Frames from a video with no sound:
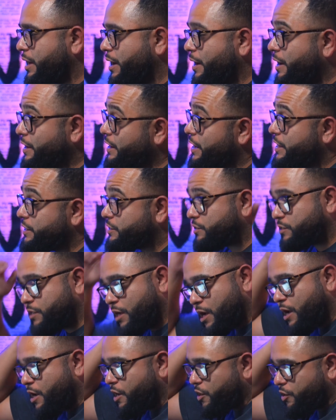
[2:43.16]
Unless
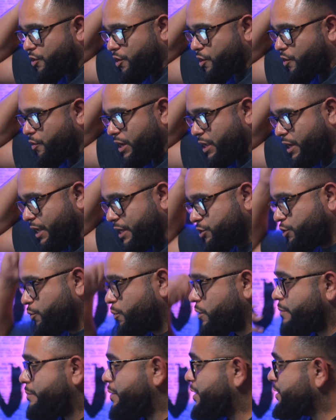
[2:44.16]
you
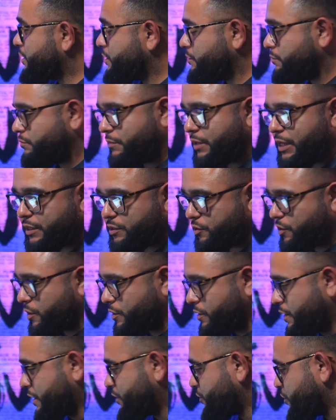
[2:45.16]
want to buzz it, that's
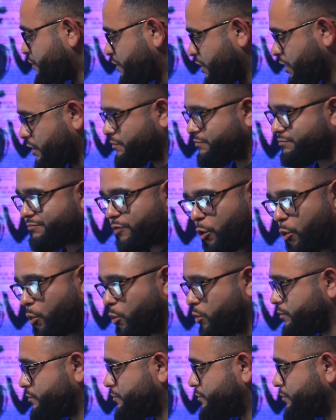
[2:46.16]
your thing.
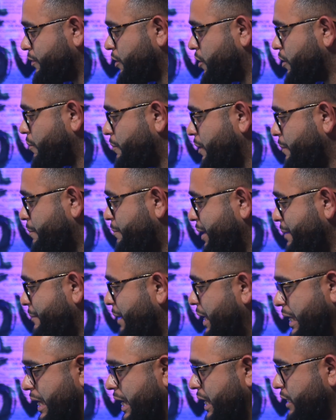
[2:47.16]
Cool. Be
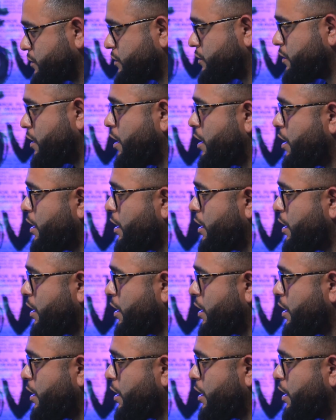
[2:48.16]
my guest.